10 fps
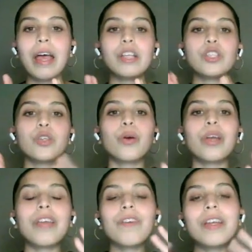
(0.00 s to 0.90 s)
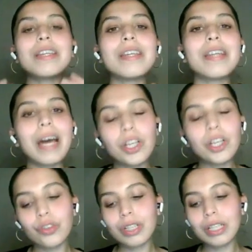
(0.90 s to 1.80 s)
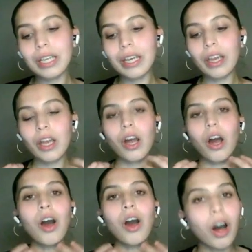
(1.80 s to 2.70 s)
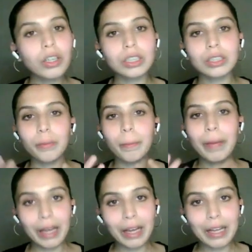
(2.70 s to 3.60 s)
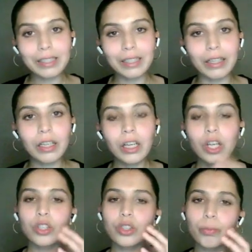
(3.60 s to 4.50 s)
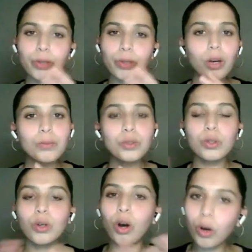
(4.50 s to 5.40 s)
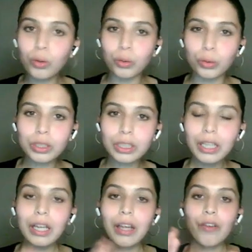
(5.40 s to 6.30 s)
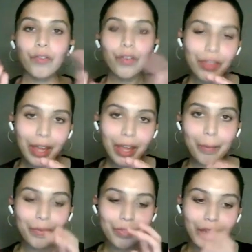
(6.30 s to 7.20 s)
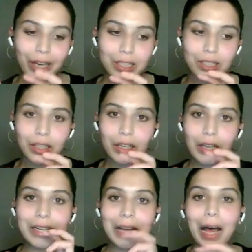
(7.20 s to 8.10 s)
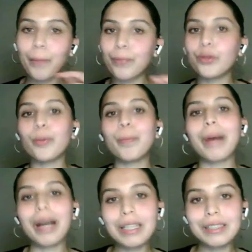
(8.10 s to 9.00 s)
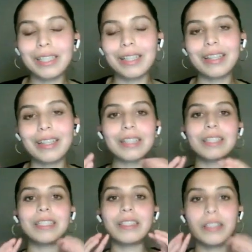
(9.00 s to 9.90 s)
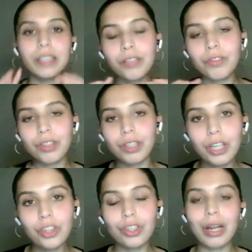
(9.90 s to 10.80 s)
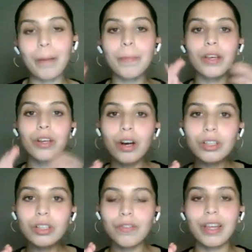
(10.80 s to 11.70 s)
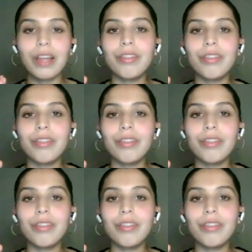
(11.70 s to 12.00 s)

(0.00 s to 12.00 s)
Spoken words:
So if a naturally hot person becomes cold, for them that's an abnormality, that's a deviation, and because of that